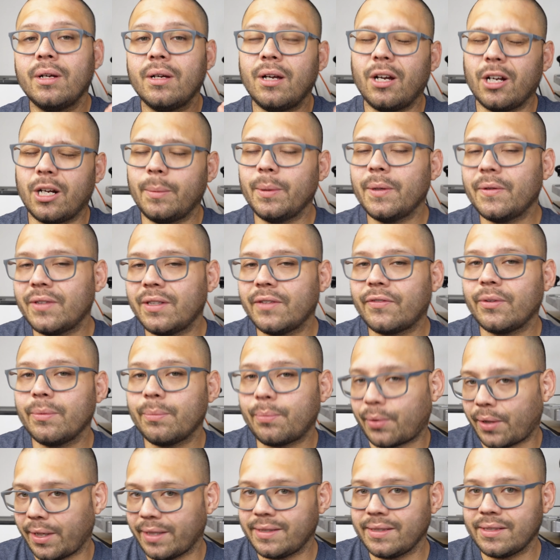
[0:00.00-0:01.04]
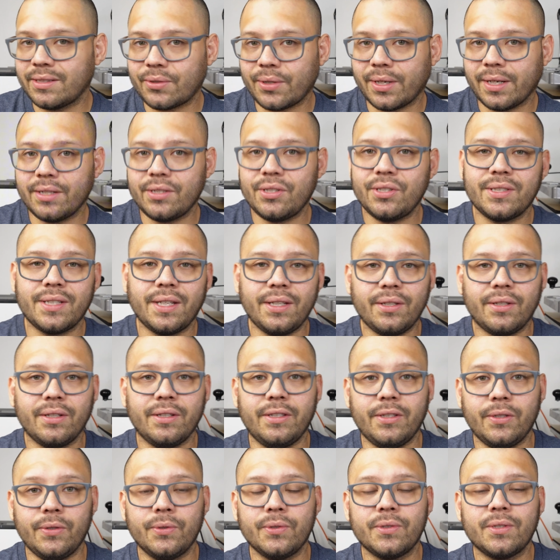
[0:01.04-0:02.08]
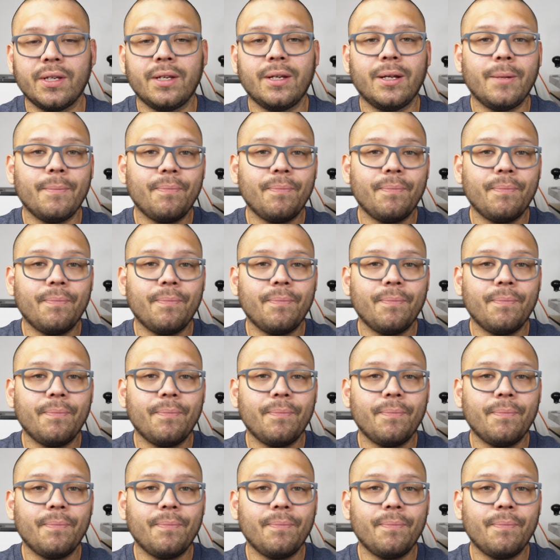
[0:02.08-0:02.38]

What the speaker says: a couple of different pricing strategies that you can use